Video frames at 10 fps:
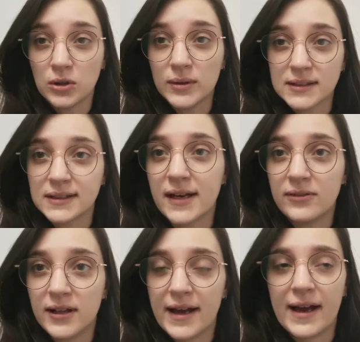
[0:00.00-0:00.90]
the lowest
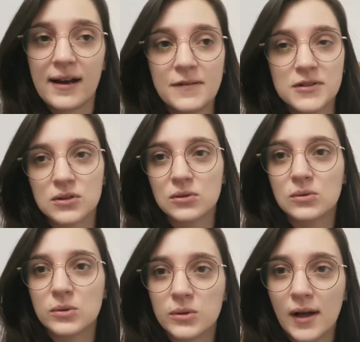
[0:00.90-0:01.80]
level I have.
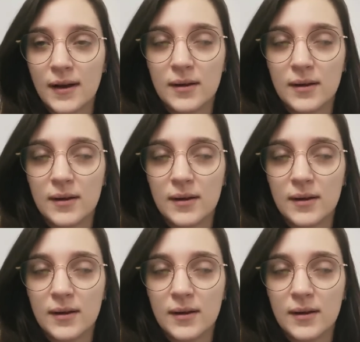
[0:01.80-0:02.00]
So